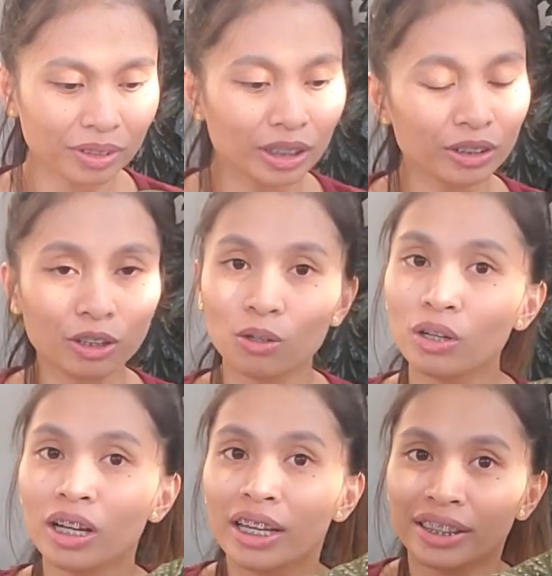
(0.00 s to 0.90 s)
So
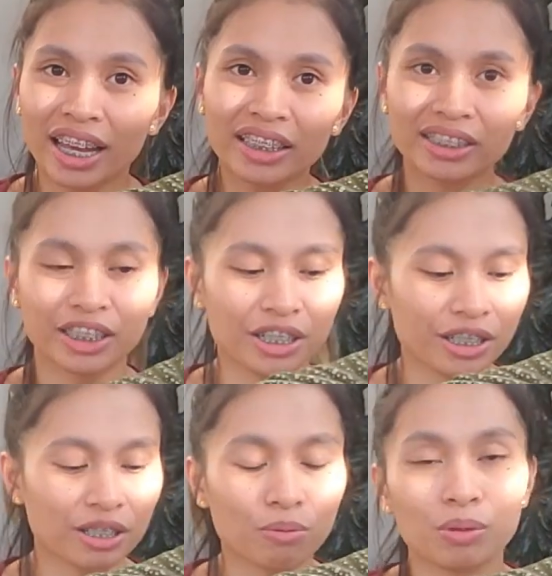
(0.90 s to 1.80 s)
next year
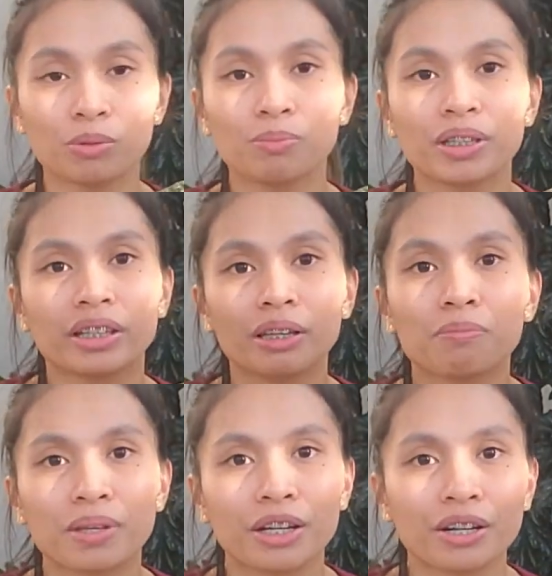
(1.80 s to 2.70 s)
this one will get
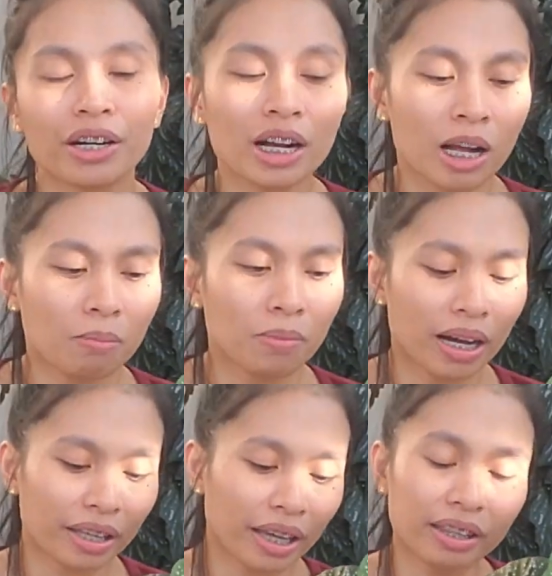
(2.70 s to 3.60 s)
bigger,
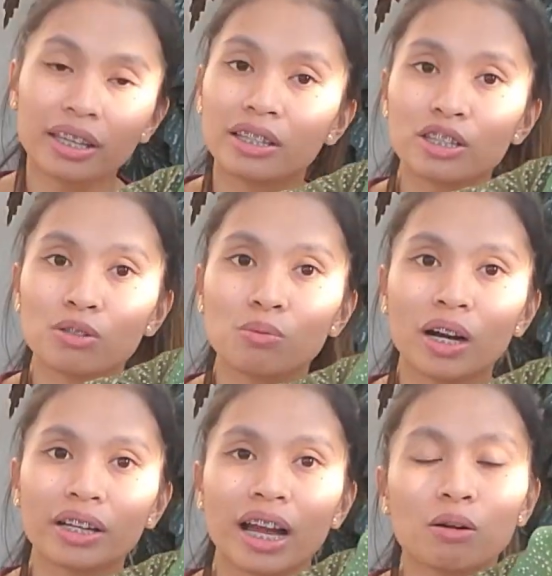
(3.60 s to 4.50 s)
but I think this
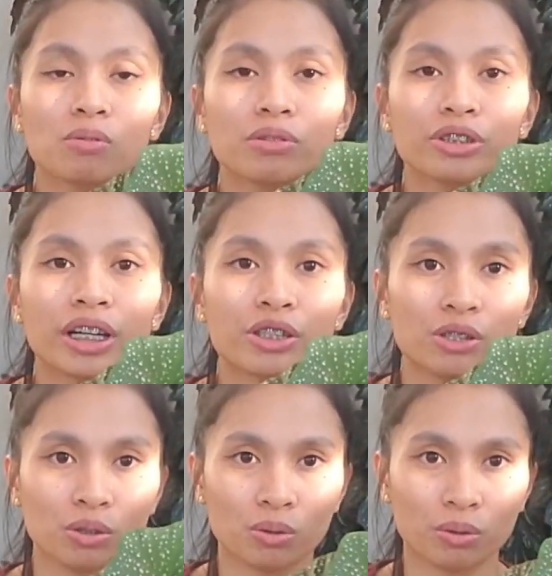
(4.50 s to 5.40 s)
one I will try
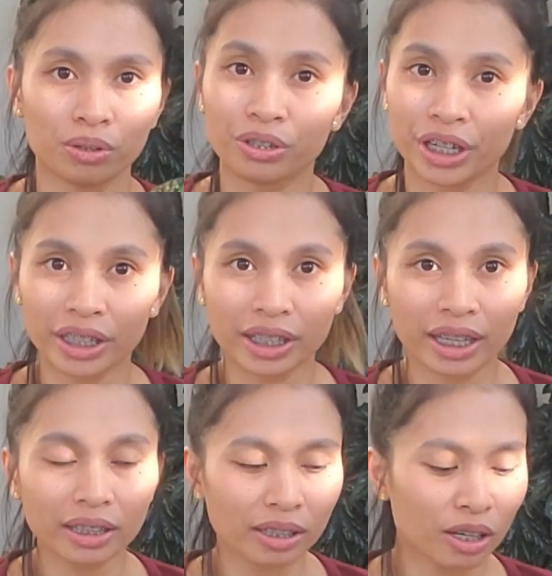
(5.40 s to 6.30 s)
to trade
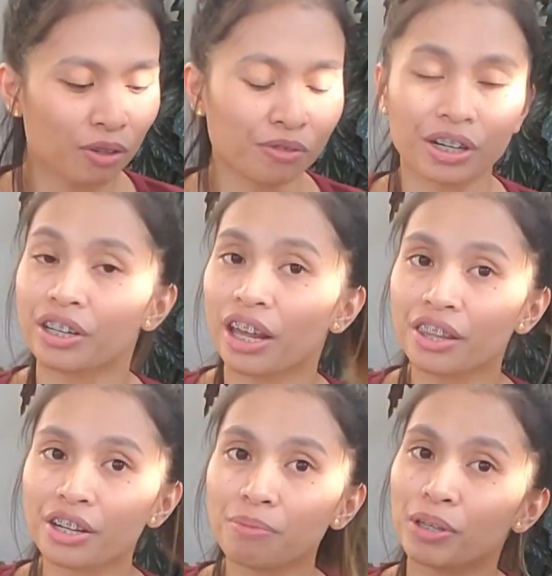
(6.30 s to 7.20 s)
it for
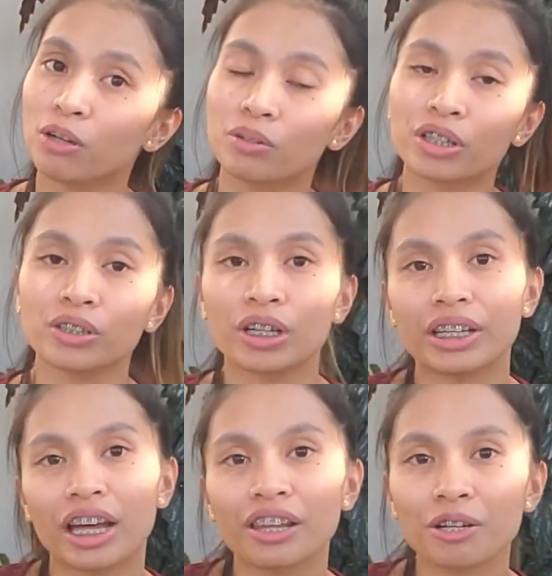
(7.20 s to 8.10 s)
another begonias or
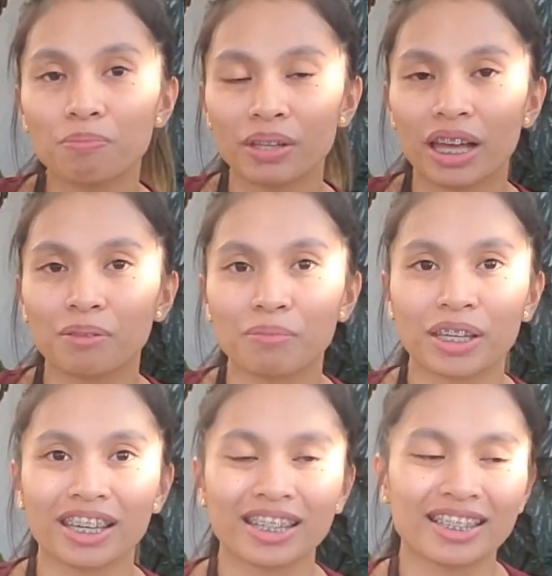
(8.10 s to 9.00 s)
another plant,
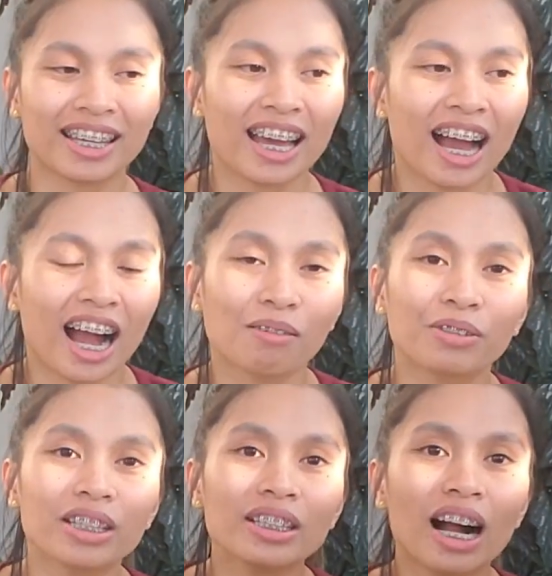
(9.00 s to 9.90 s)
because
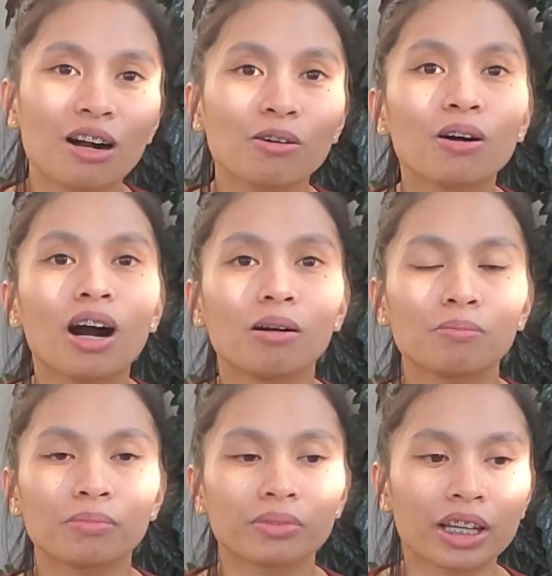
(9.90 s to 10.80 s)
that's
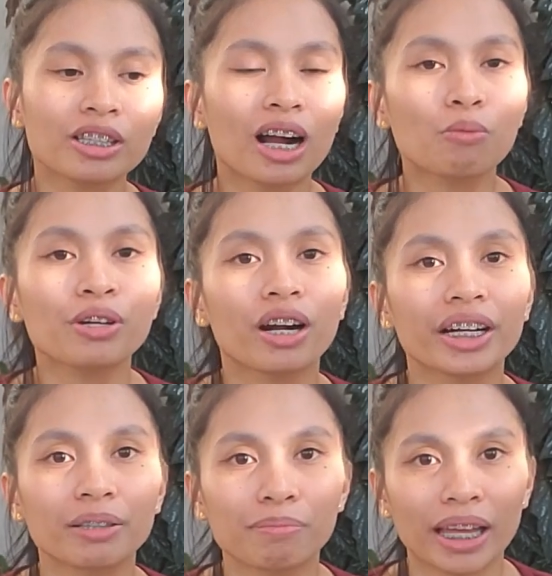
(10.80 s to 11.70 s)
how we are
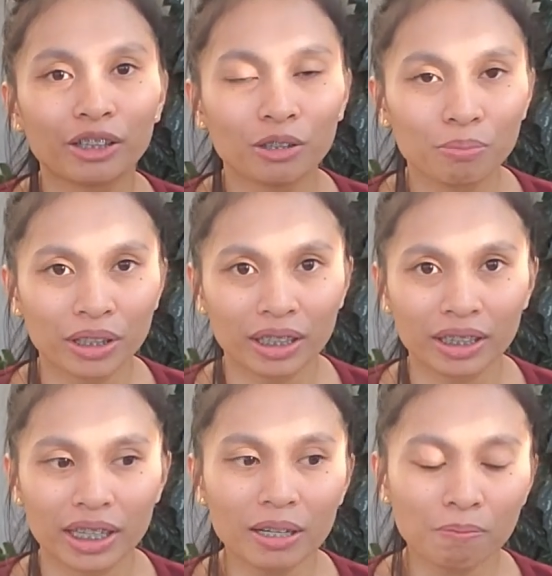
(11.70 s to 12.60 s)
in plant
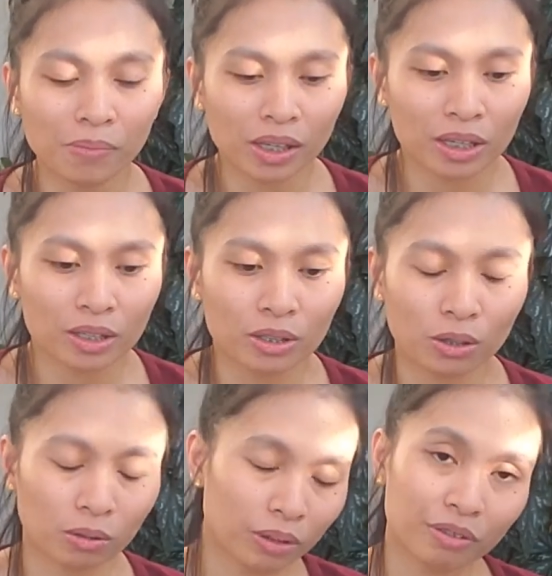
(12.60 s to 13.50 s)
community.
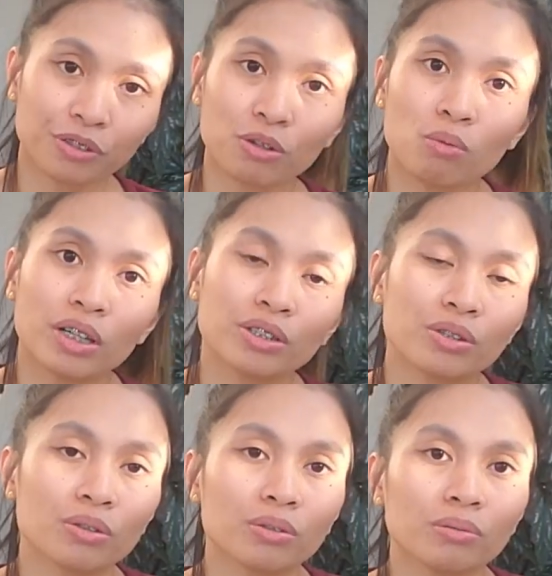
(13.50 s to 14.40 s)
So if you want
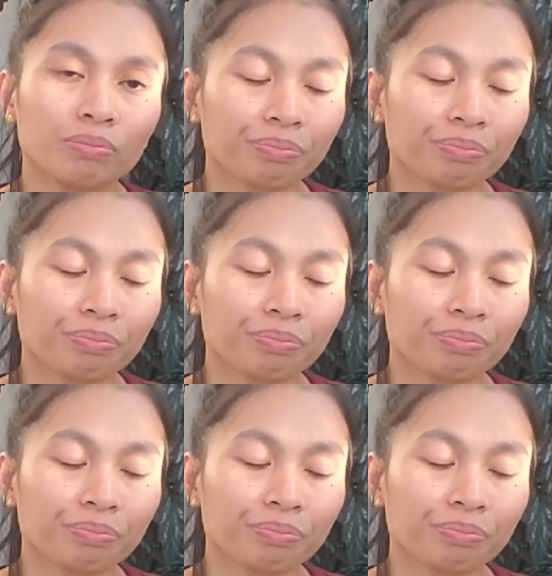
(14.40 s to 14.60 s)
to